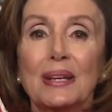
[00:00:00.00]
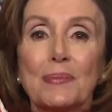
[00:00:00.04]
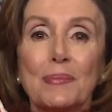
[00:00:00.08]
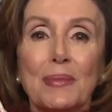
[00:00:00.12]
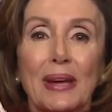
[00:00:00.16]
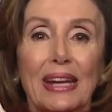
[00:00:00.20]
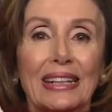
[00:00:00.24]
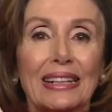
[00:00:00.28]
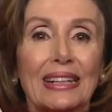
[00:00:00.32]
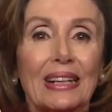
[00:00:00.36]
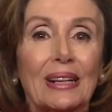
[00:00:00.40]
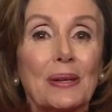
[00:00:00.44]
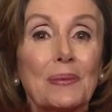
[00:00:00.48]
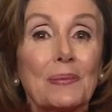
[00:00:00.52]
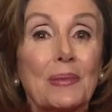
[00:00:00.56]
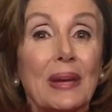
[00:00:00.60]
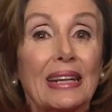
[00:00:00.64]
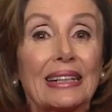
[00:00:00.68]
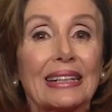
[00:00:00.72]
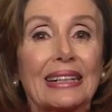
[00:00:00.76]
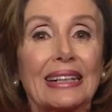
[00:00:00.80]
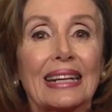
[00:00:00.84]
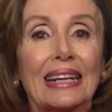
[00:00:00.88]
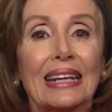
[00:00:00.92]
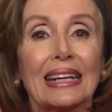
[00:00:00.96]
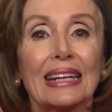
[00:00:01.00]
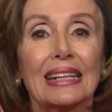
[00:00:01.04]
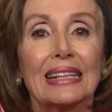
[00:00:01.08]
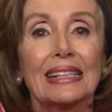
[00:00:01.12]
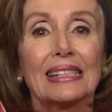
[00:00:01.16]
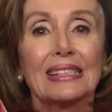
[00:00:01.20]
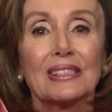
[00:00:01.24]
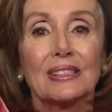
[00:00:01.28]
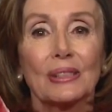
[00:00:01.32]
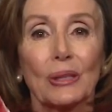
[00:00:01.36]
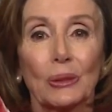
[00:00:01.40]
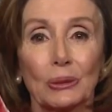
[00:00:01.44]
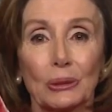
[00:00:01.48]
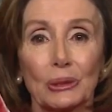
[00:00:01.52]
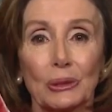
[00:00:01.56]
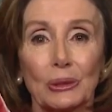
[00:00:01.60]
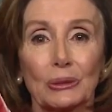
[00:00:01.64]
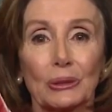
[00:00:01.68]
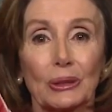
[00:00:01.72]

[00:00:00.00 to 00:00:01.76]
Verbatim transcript: Medicare, Medicaid, Social